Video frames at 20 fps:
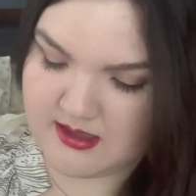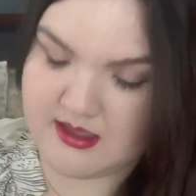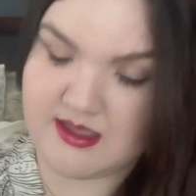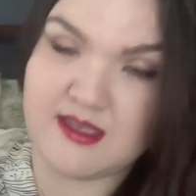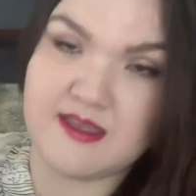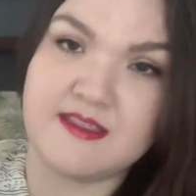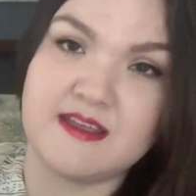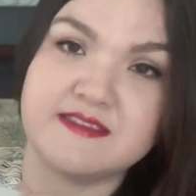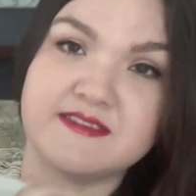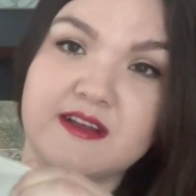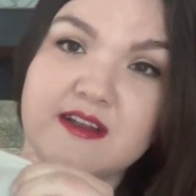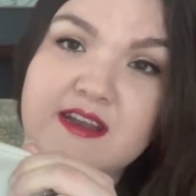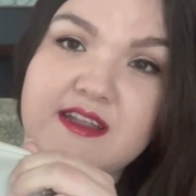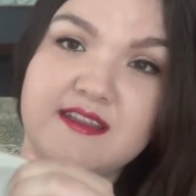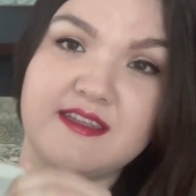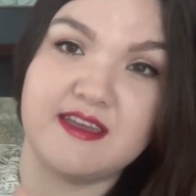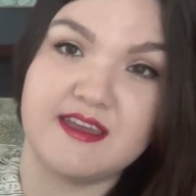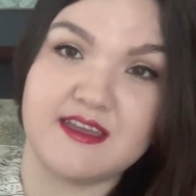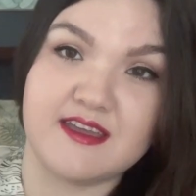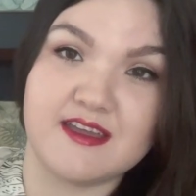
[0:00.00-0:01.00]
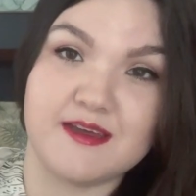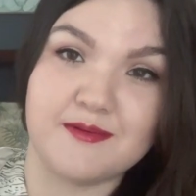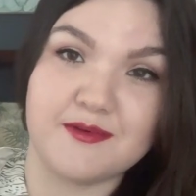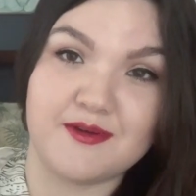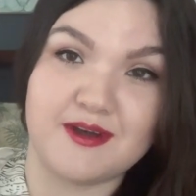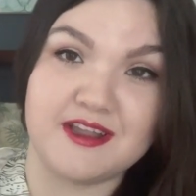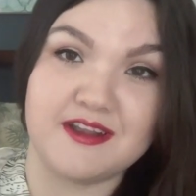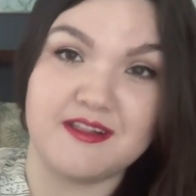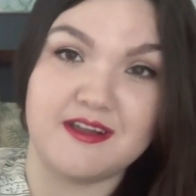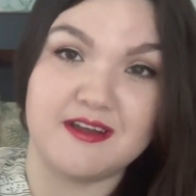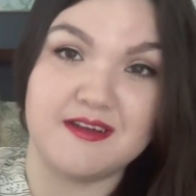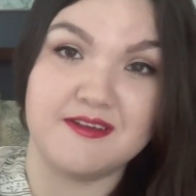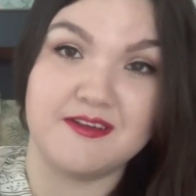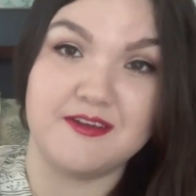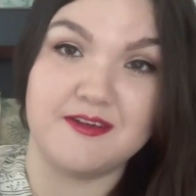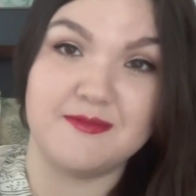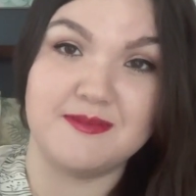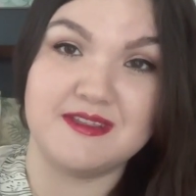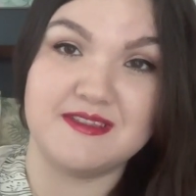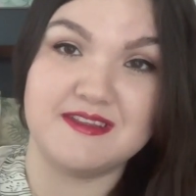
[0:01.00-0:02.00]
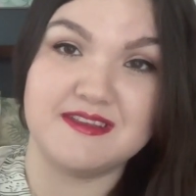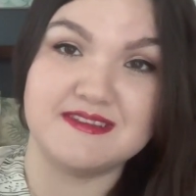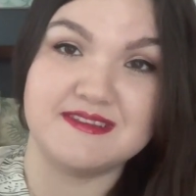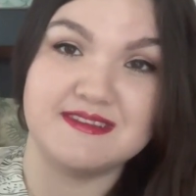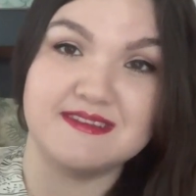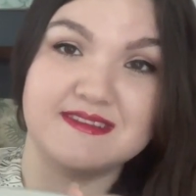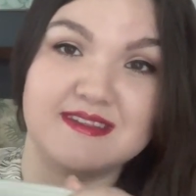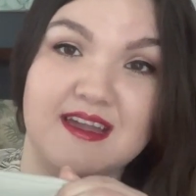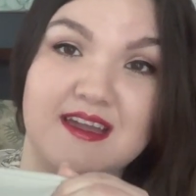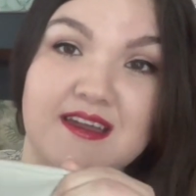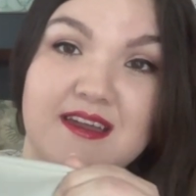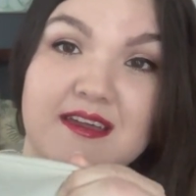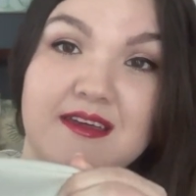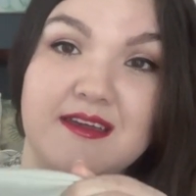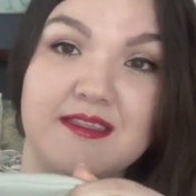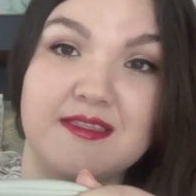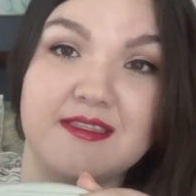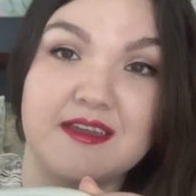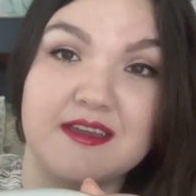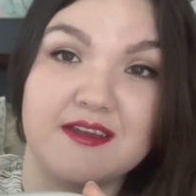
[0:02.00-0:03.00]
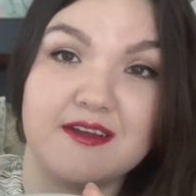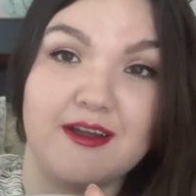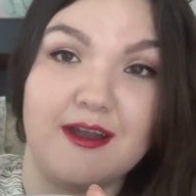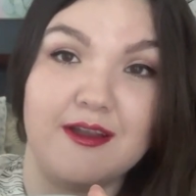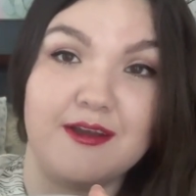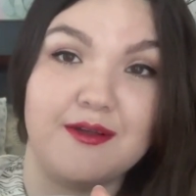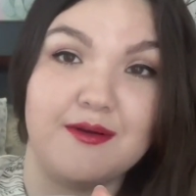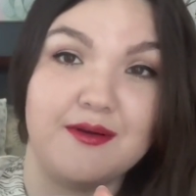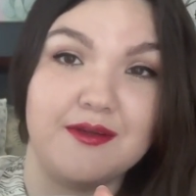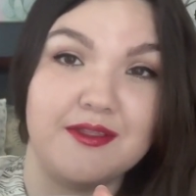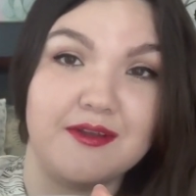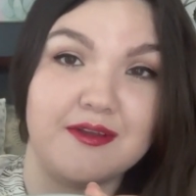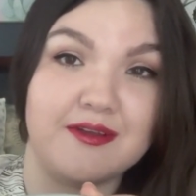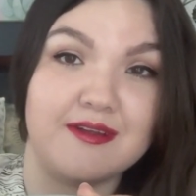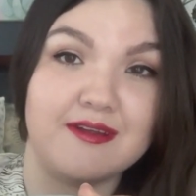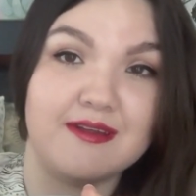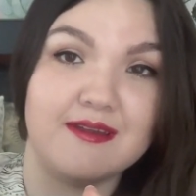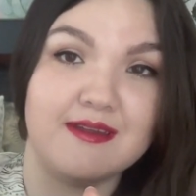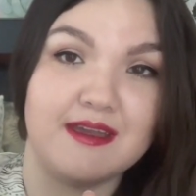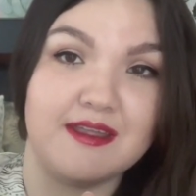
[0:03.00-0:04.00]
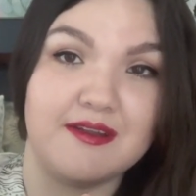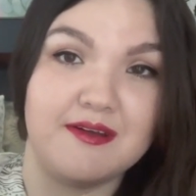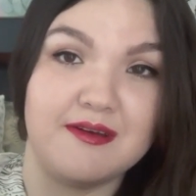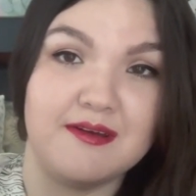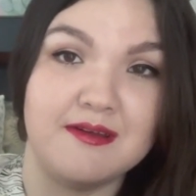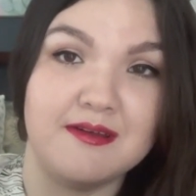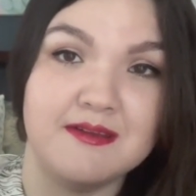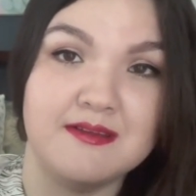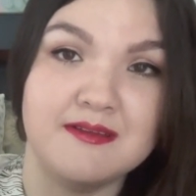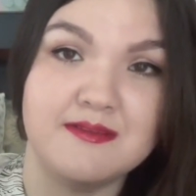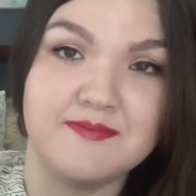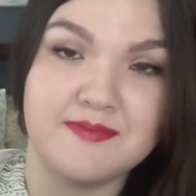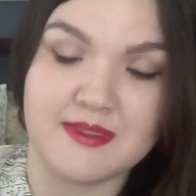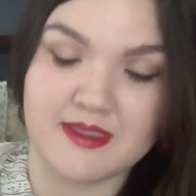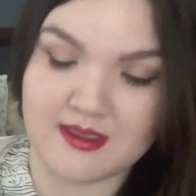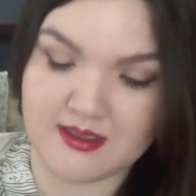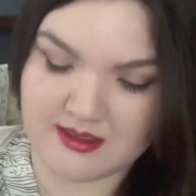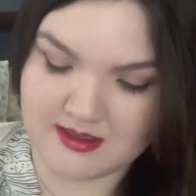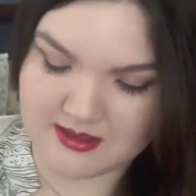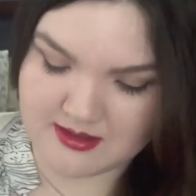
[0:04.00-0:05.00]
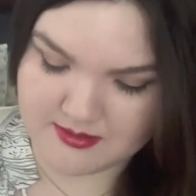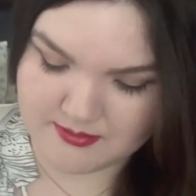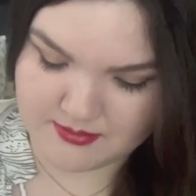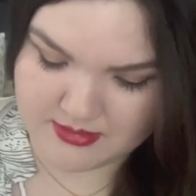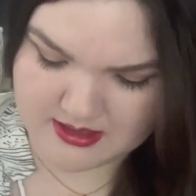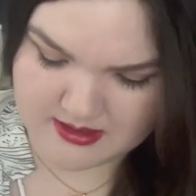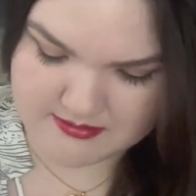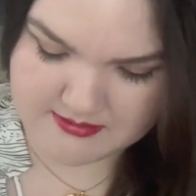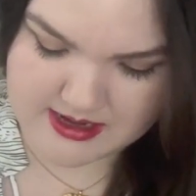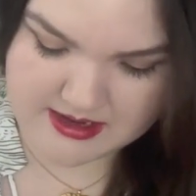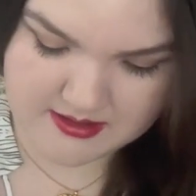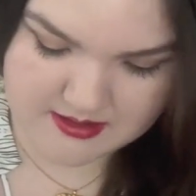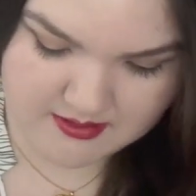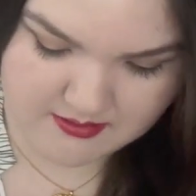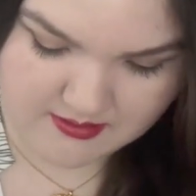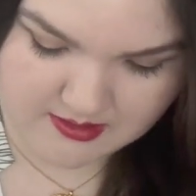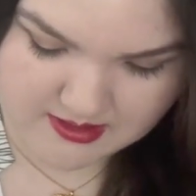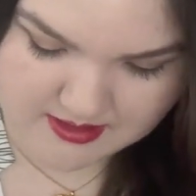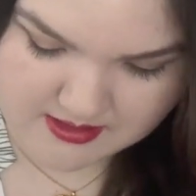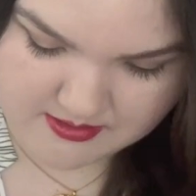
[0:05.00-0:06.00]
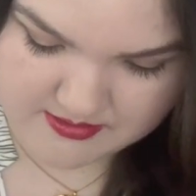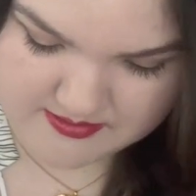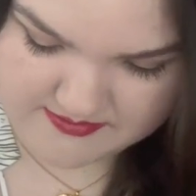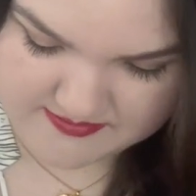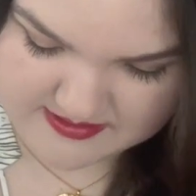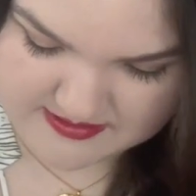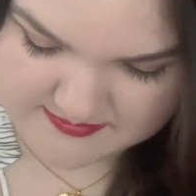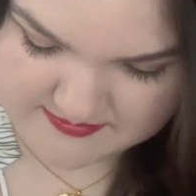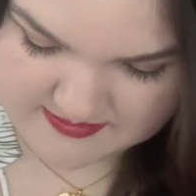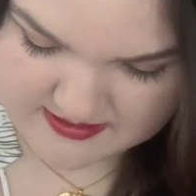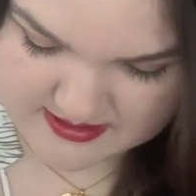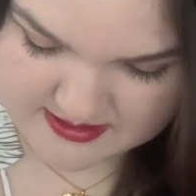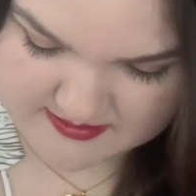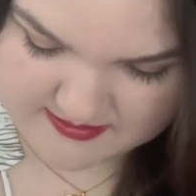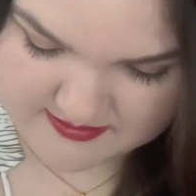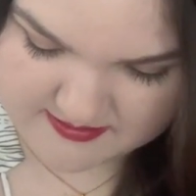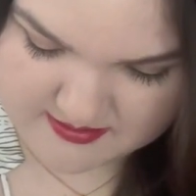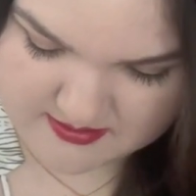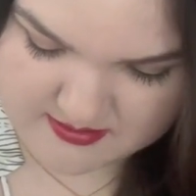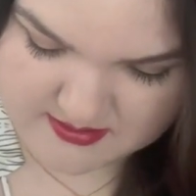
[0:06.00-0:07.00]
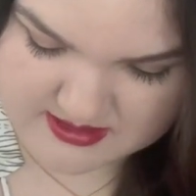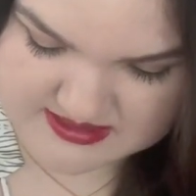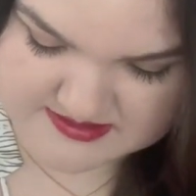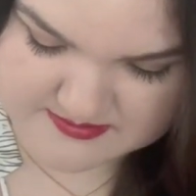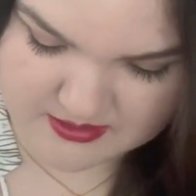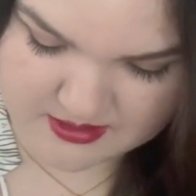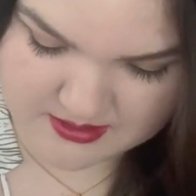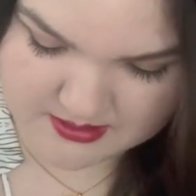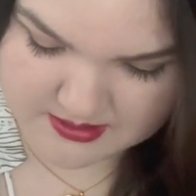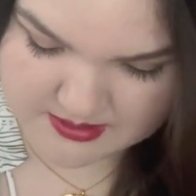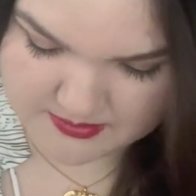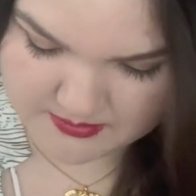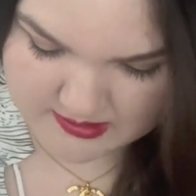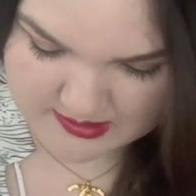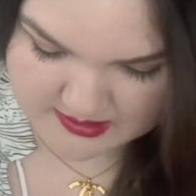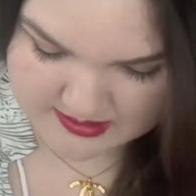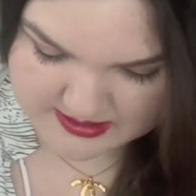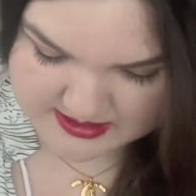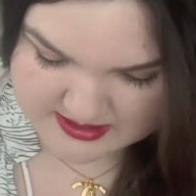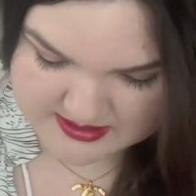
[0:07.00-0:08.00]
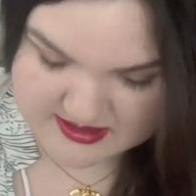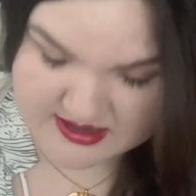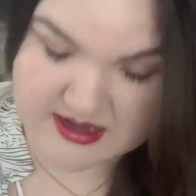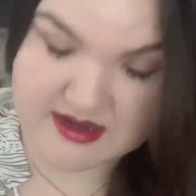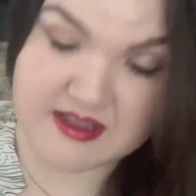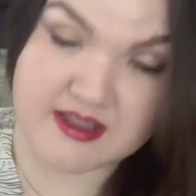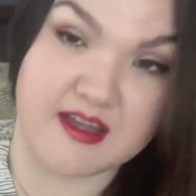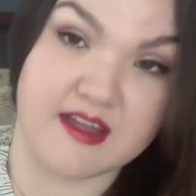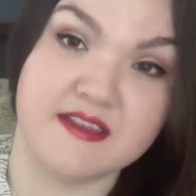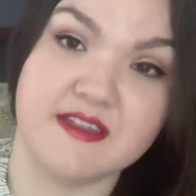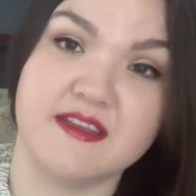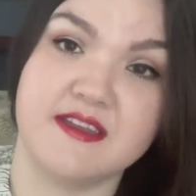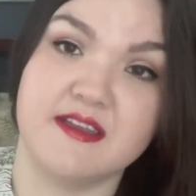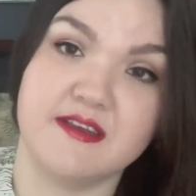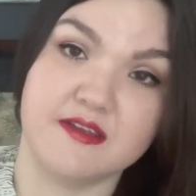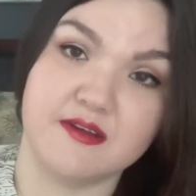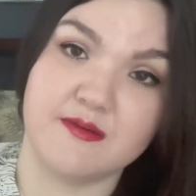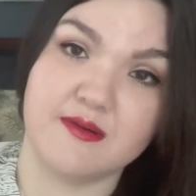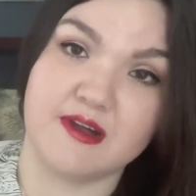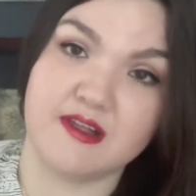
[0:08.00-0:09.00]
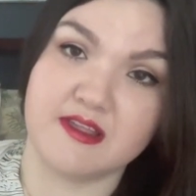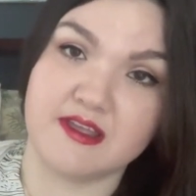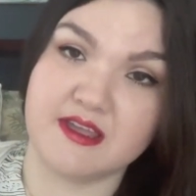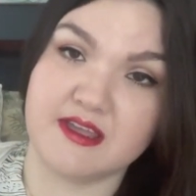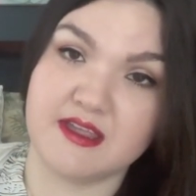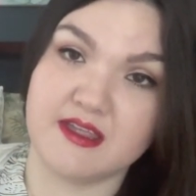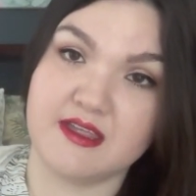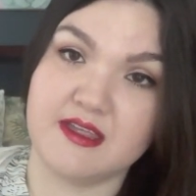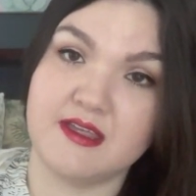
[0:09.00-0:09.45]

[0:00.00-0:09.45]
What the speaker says: And that's already taking up quite a lot of room, and this is not a thick card holder at all. But a regular wallet would fit fine too, a smaller wallet, not a continental wallet.